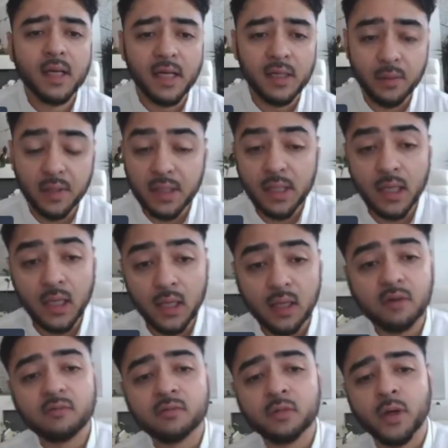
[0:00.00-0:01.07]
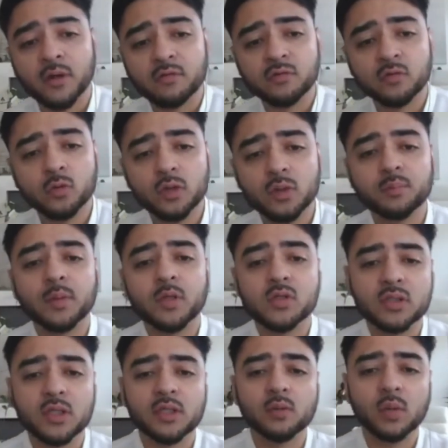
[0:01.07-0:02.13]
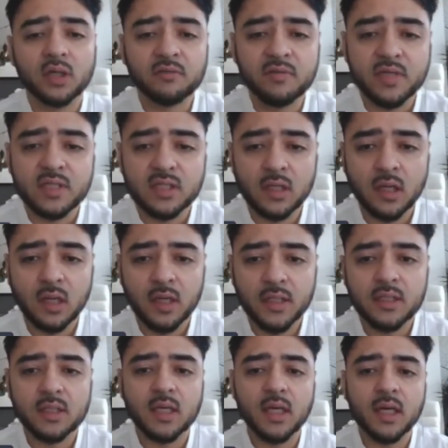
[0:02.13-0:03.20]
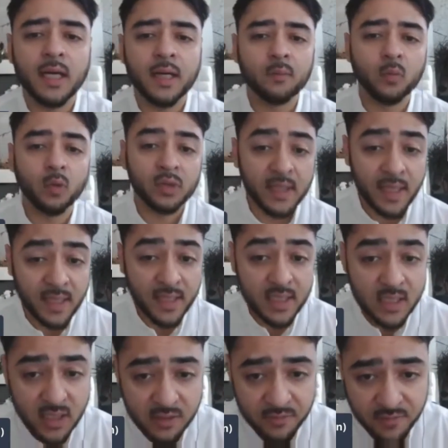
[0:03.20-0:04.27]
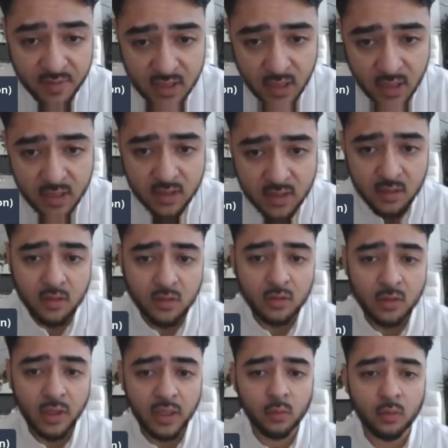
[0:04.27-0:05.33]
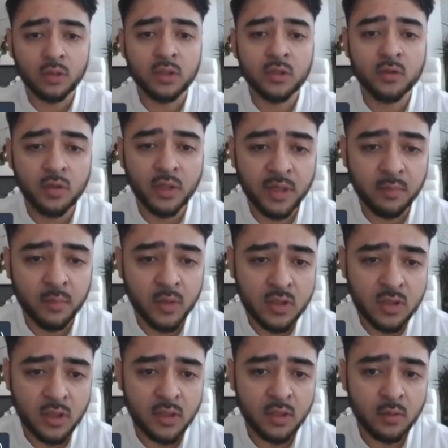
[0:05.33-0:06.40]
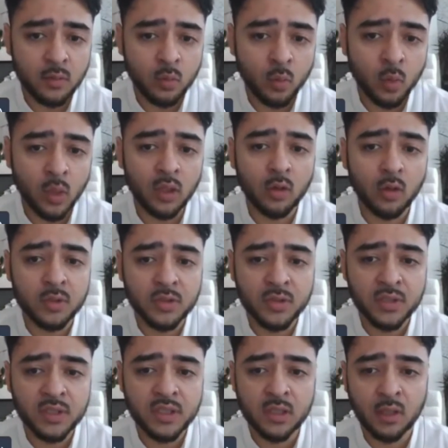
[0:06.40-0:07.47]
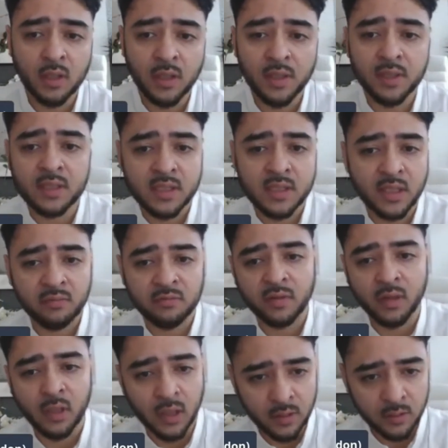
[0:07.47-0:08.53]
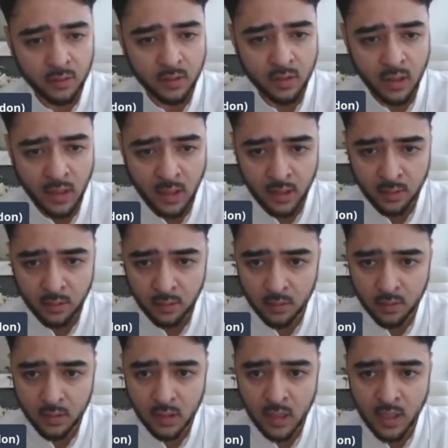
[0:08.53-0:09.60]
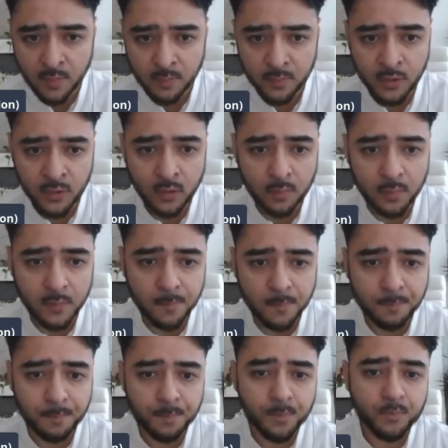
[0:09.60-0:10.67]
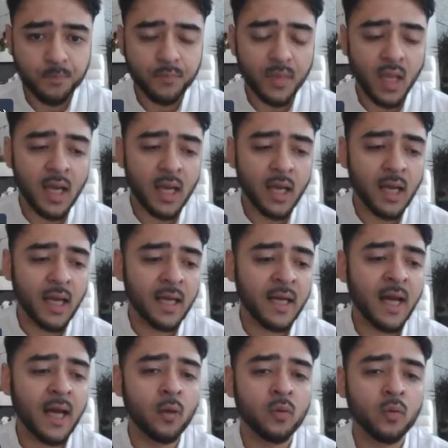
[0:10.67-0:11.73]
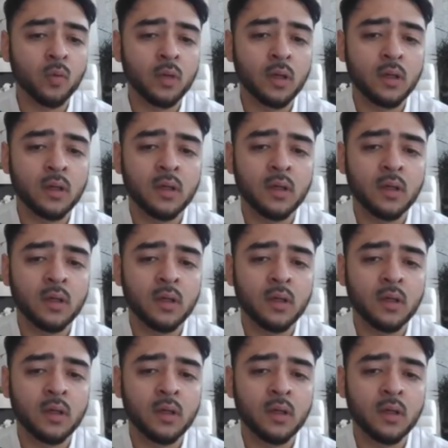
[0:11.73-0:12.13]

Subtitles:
Anyway, going forward, post-study work visa guide, what the NHS visa is in the UK, what the UK post-study work opportunities are like, and the same for Ireland and Europe, and how